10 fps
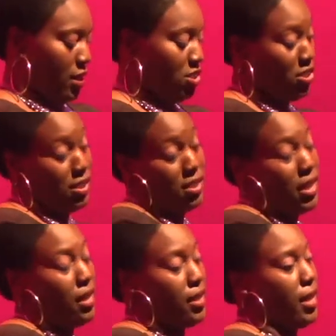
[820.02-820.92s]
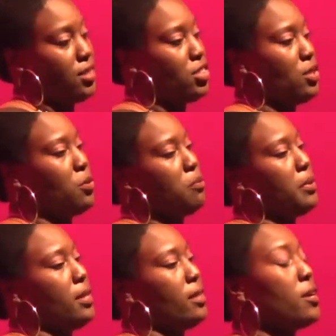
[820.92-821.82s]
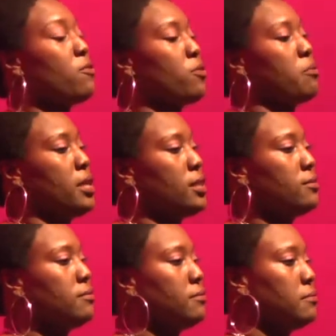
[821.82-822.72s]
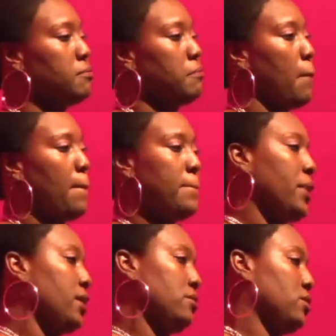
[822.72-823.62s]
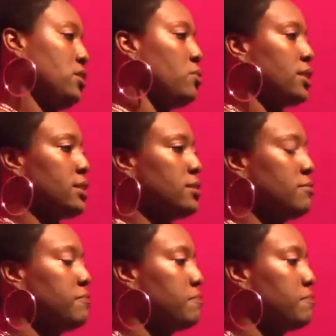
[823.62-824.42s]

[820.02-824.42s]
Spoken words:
She said that she would be there for me, but she wasn't.